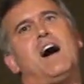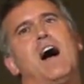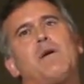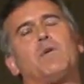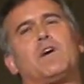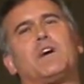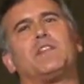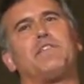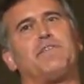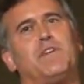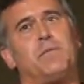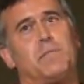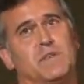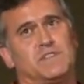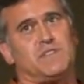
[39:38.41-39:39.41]
I work in the
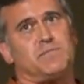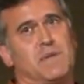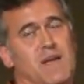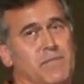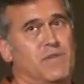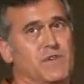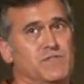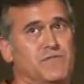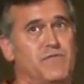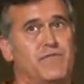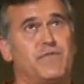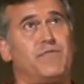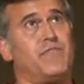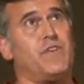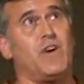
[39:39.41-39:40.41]
film business, man. There's
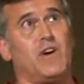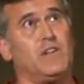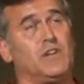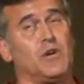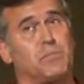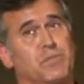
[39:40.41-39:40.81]
very little